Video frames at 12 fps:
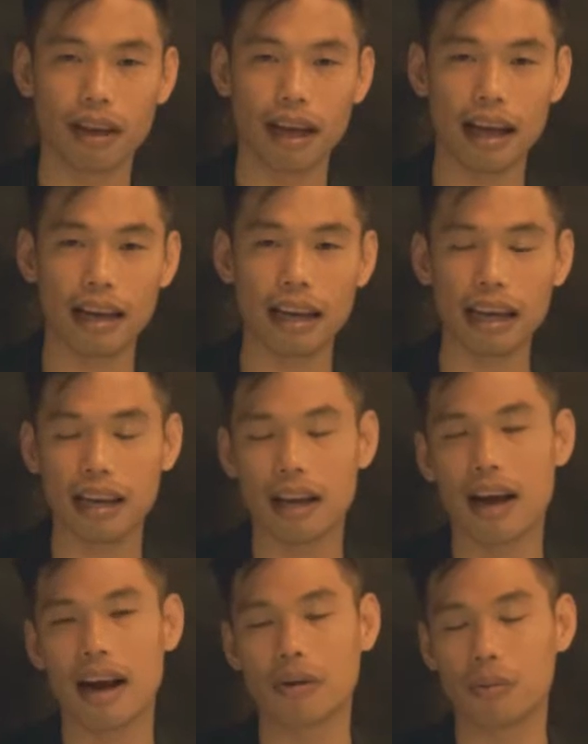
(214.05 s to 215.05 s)
And in
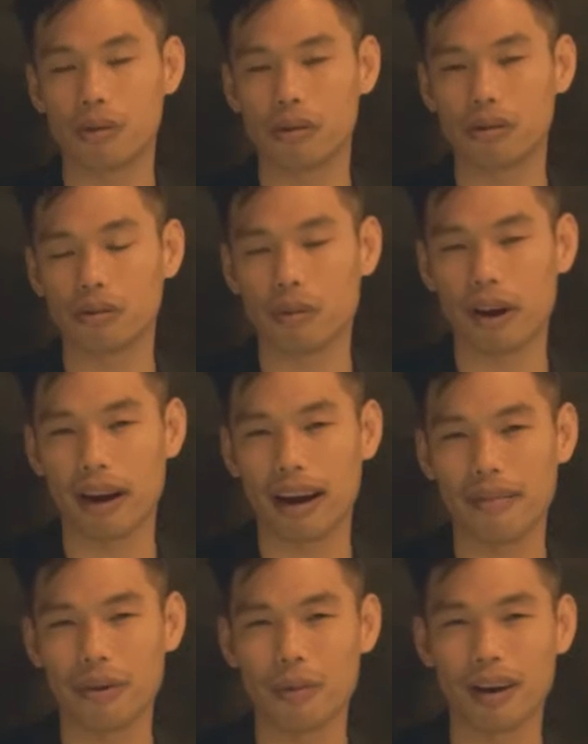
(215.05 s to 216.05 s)
the art world where
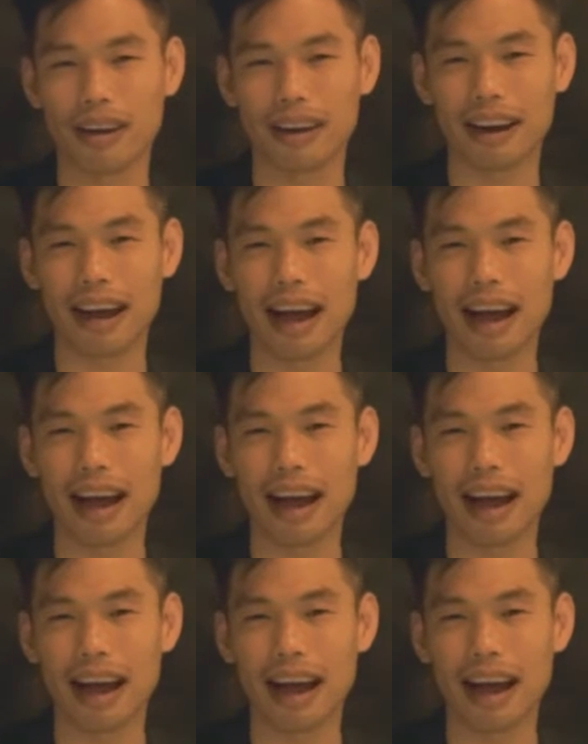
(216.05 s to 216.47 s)
everyone